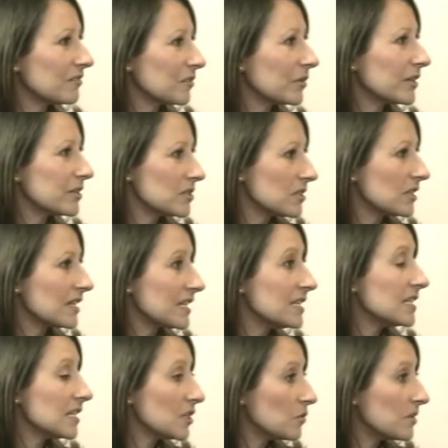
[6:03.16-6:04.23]
forward to
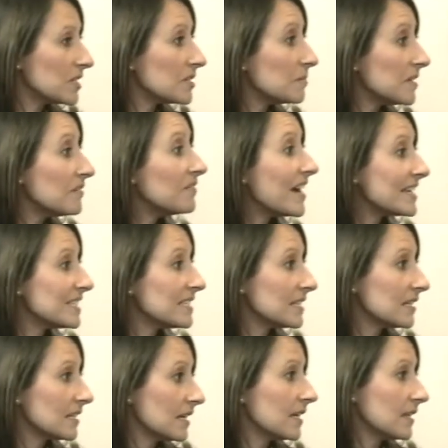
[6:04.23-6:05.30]
continuing to be
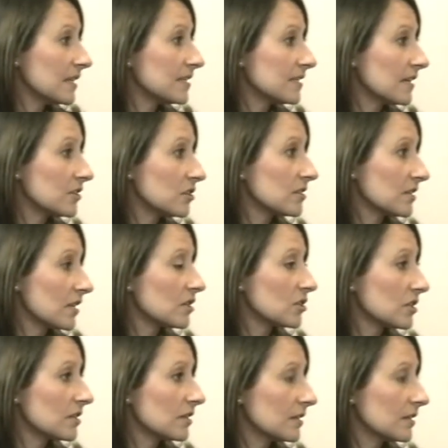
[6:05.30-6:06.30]
vested in this legislation.